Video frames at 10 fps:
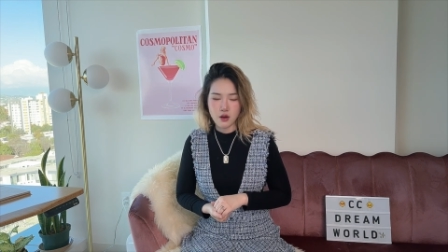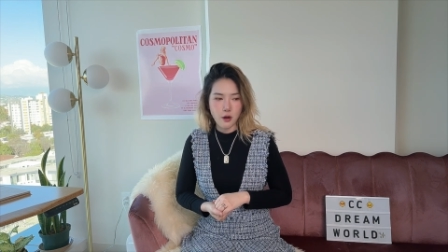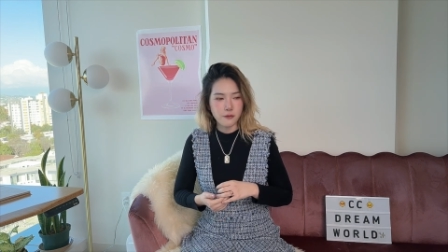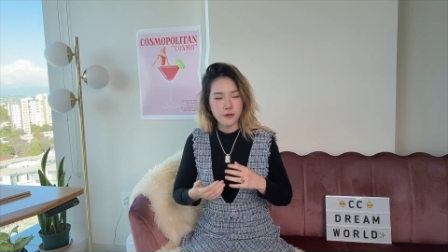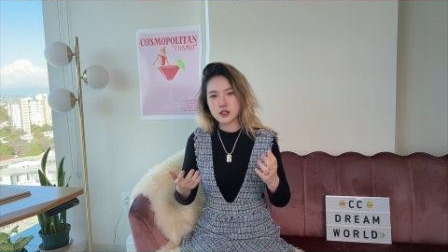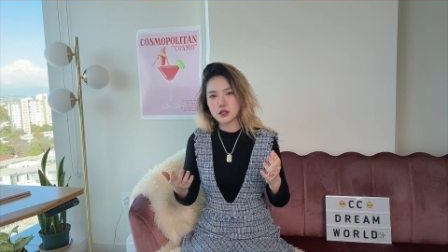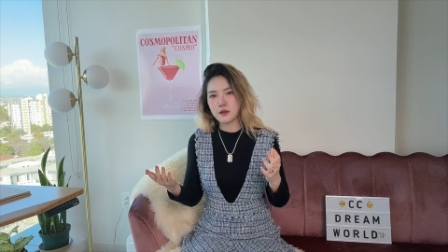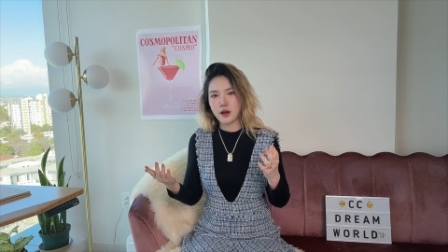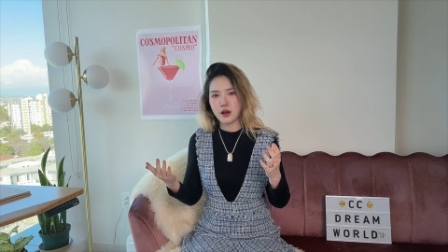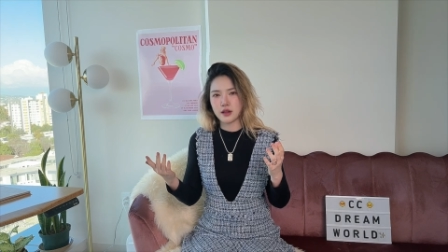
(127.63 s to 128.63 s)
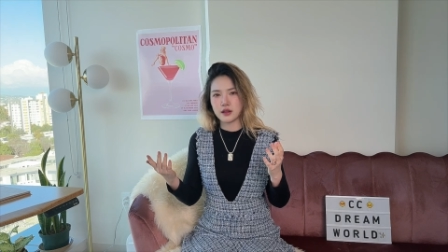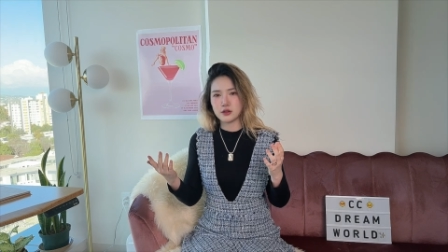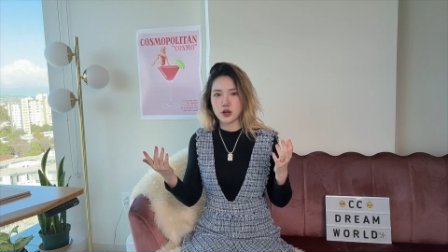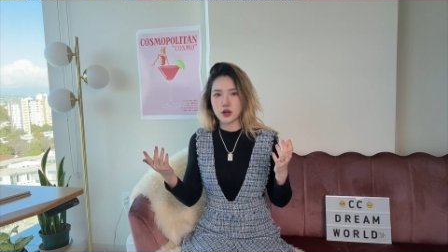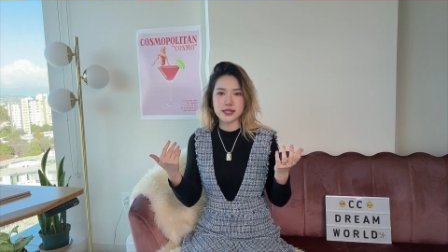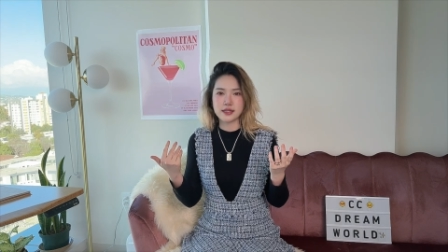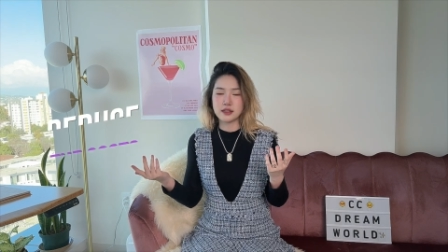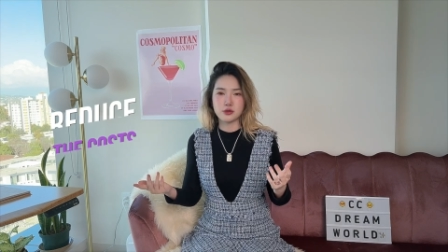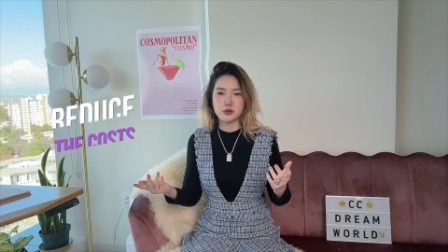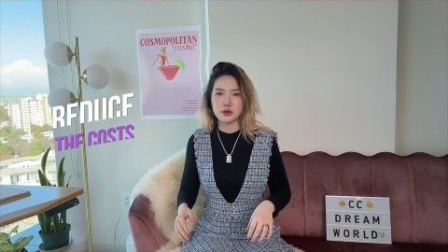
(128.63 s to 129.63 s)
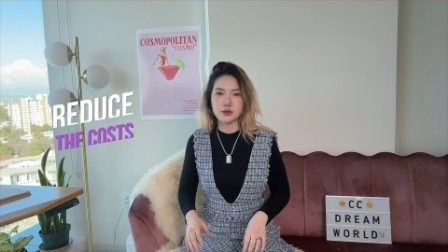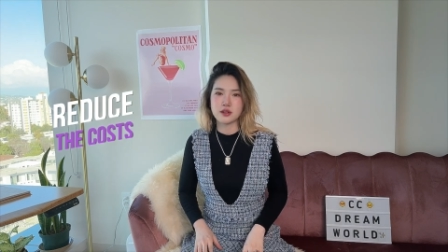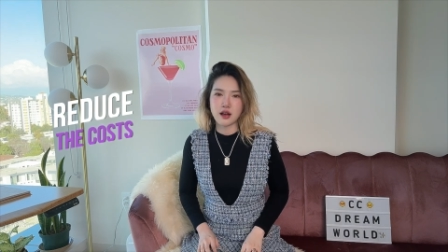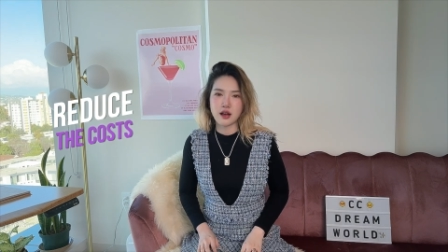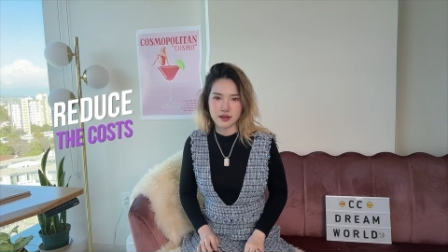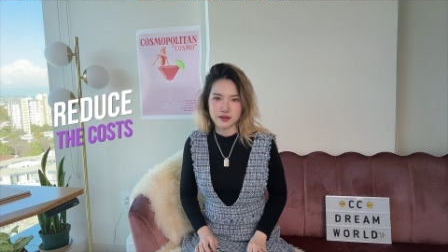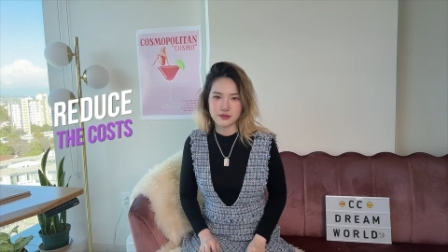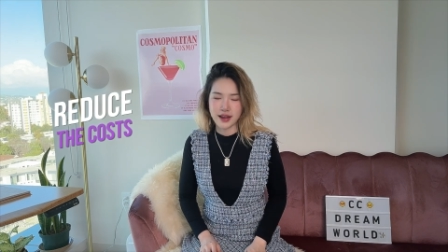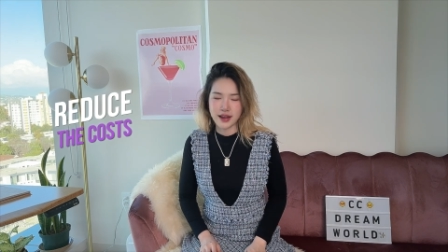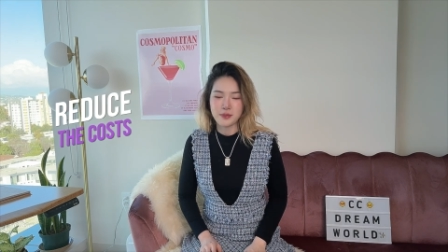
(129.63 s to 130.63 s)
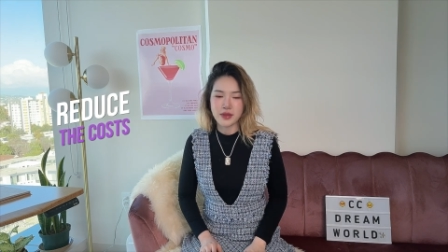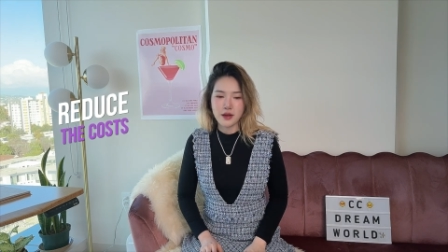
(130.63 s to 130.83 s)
Well, first of all, it drastically reduces the cost, right?